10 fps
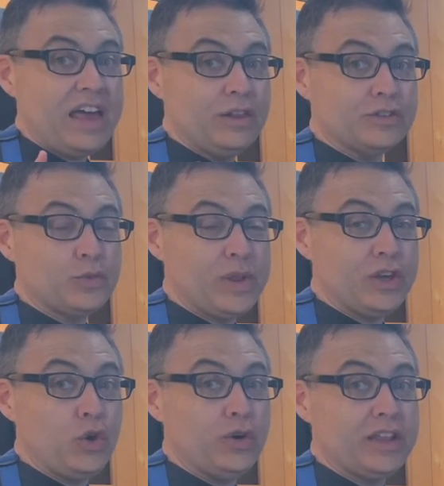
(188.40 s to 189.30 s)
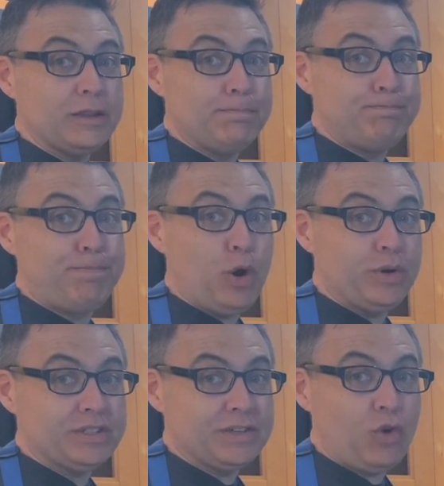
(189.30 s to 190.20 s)
looks really good, and the
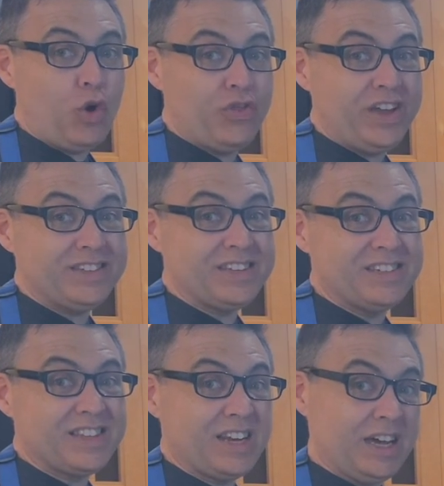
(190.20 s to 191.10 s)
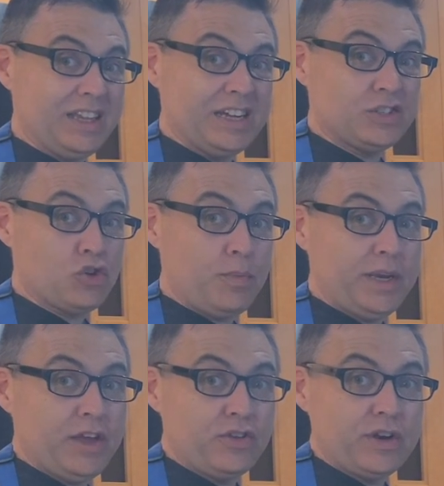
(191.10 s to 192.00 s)
bonus of all this is that unlike so
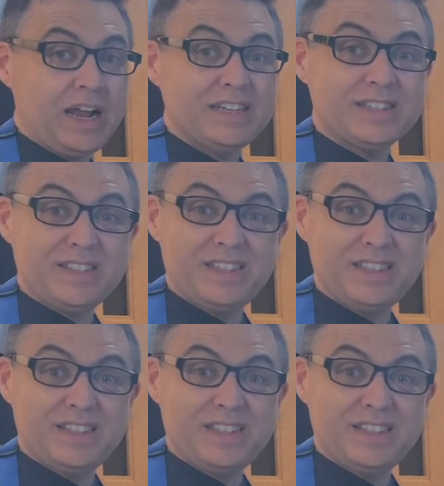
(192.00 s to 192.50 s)
many other nights,